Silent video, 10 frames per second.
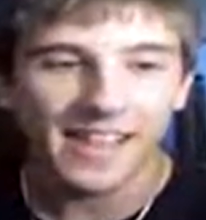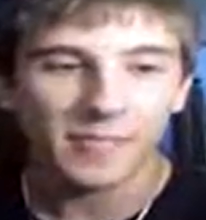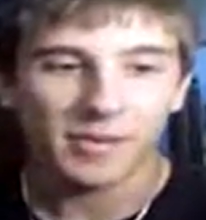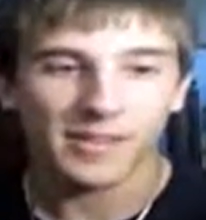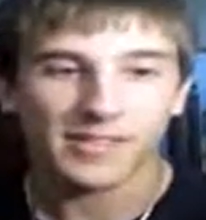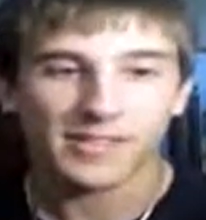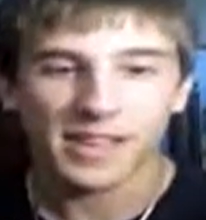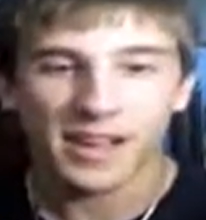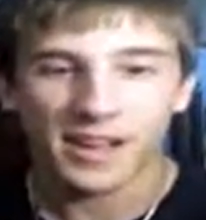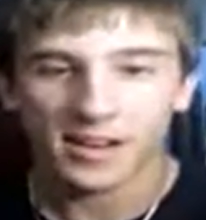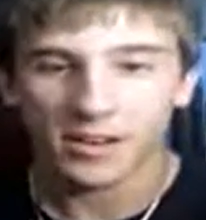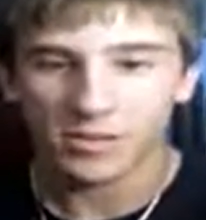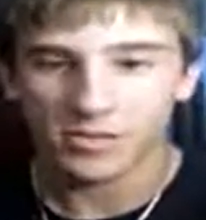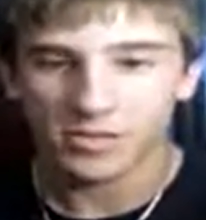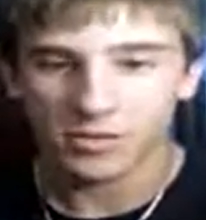But let's say I
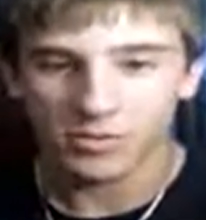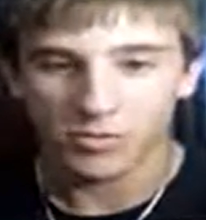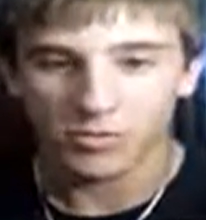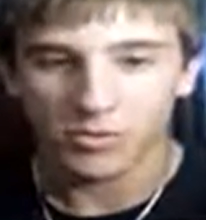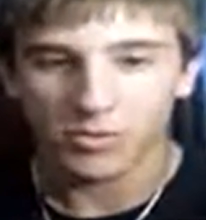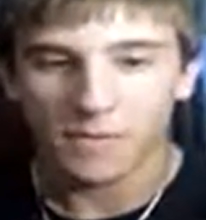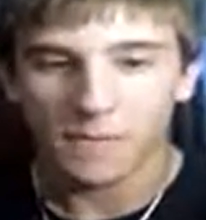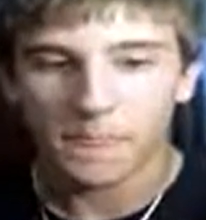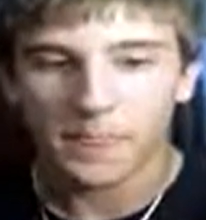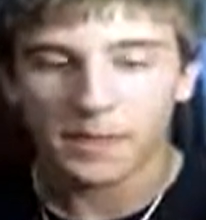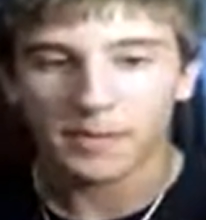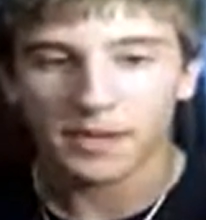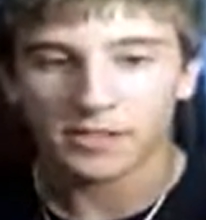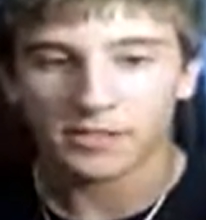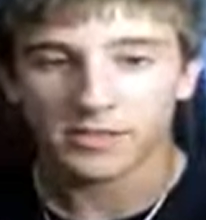go to
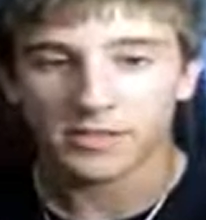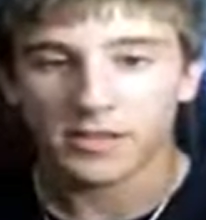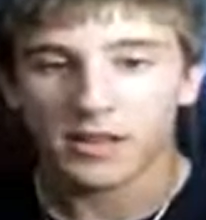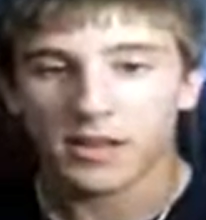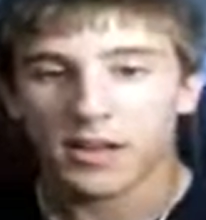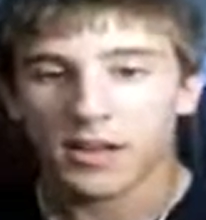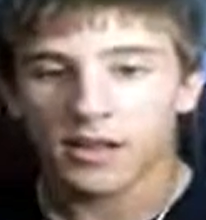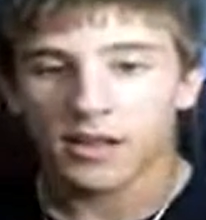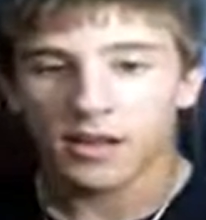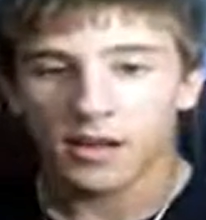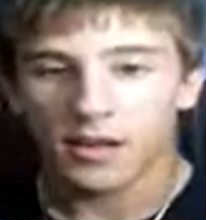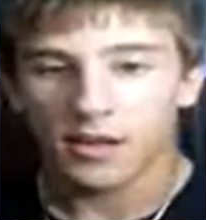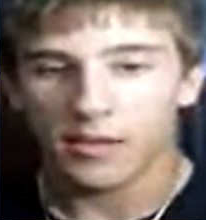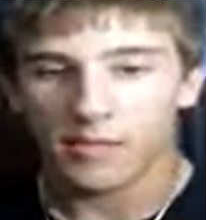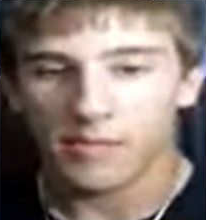Pictures.
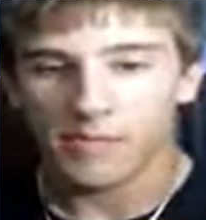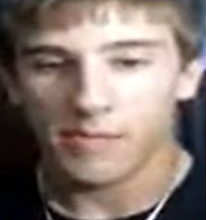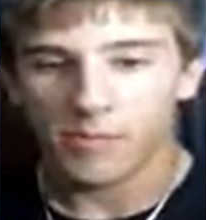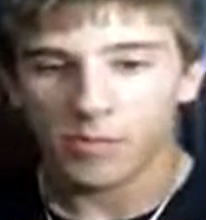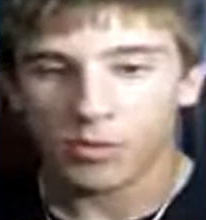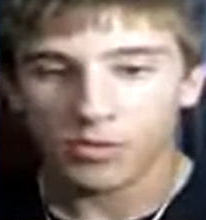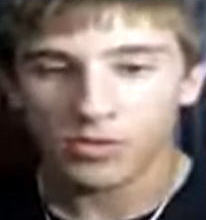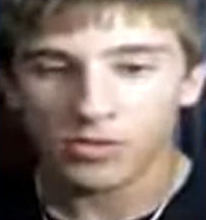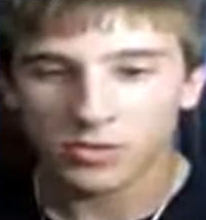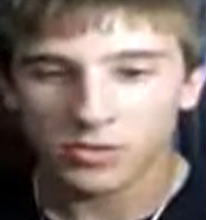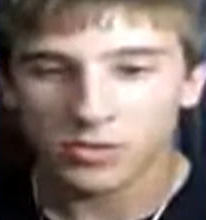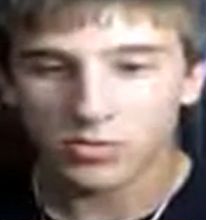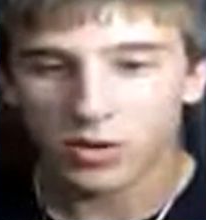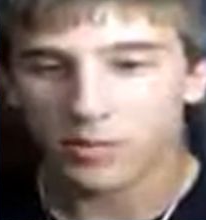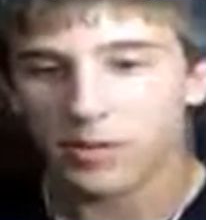We'll do
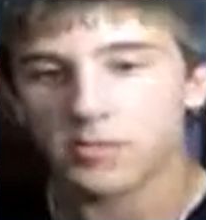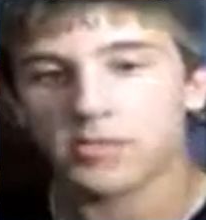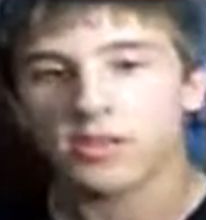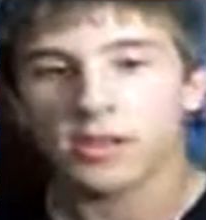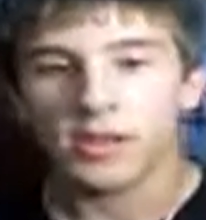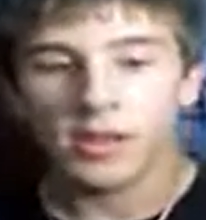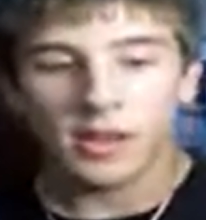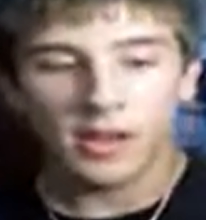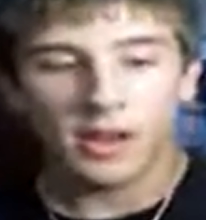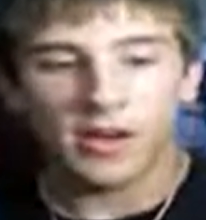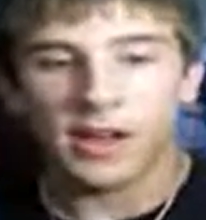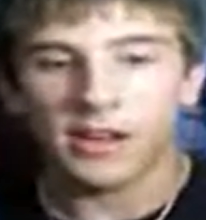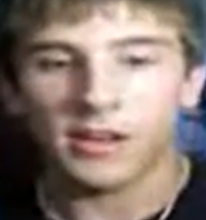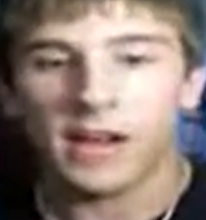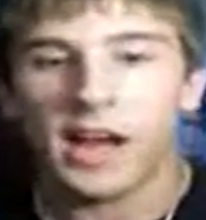Wallpapers. You know, I
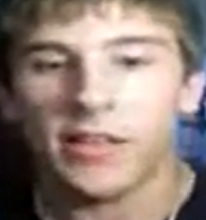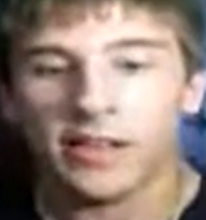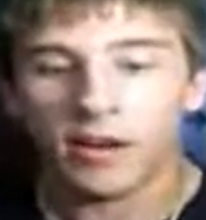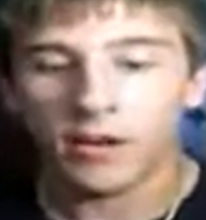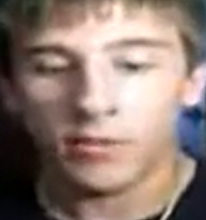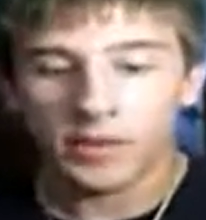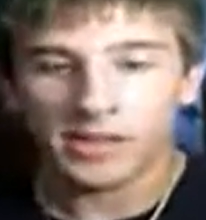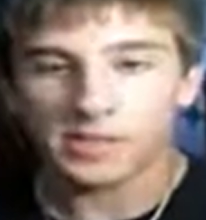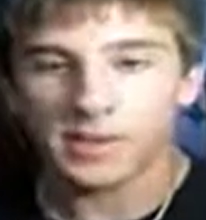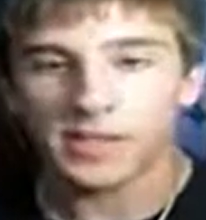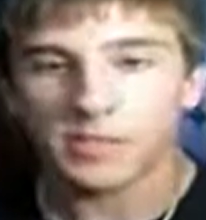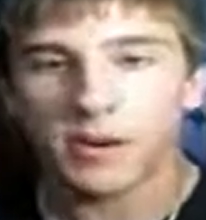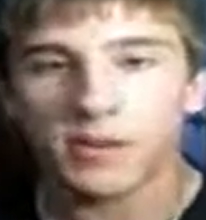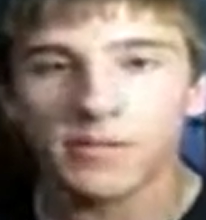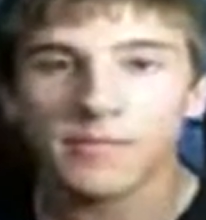could highlight all of them, hit
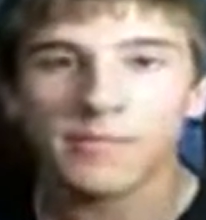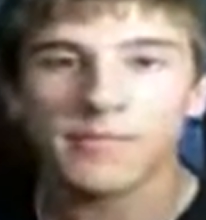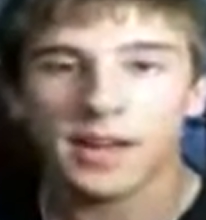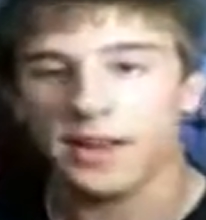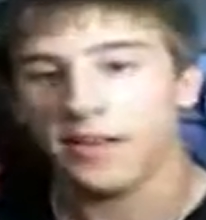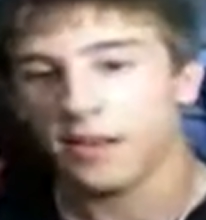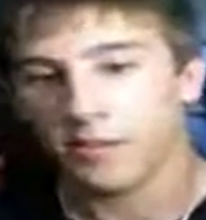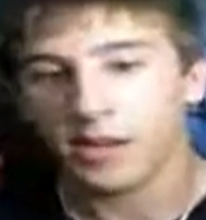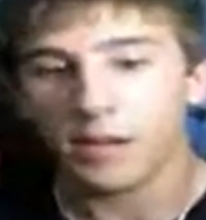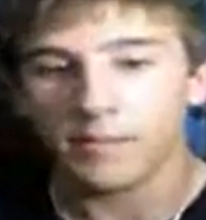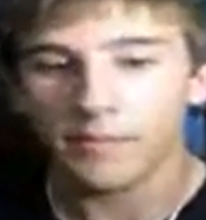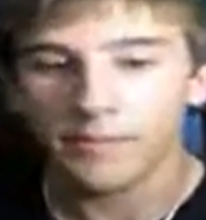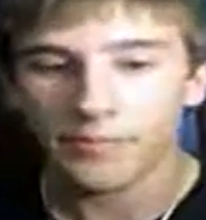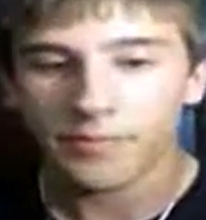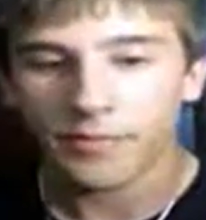spacebar, and here we go.
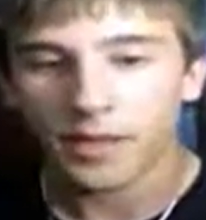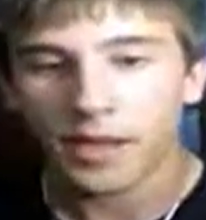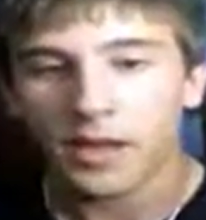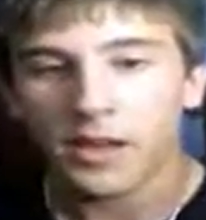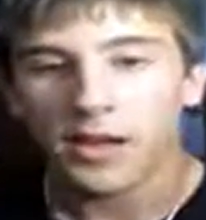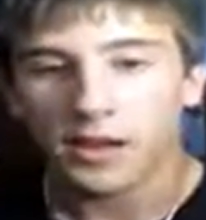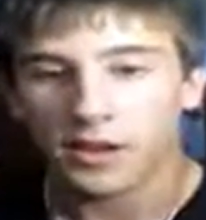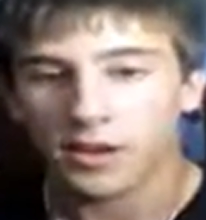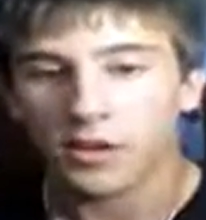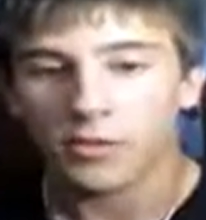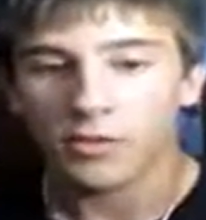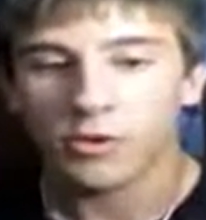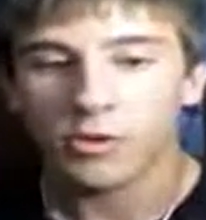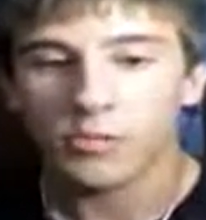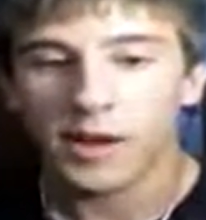I could go
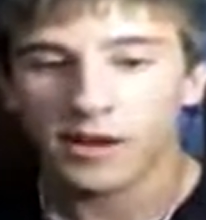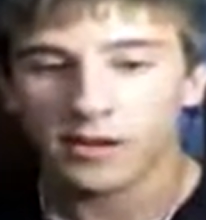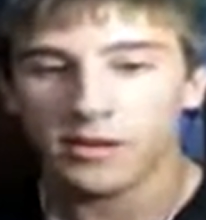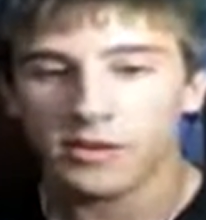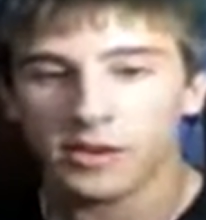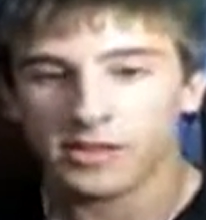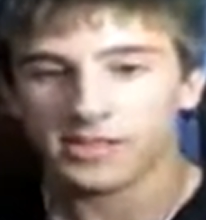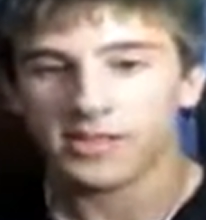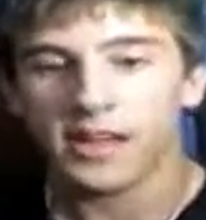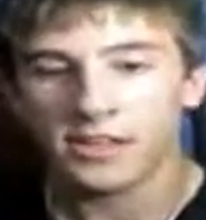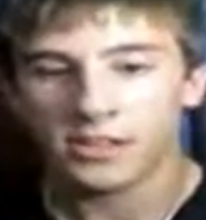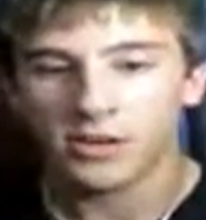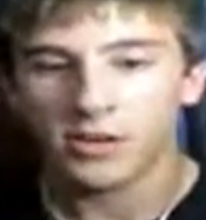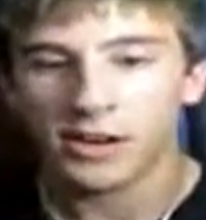through them. I could do like a slideshow.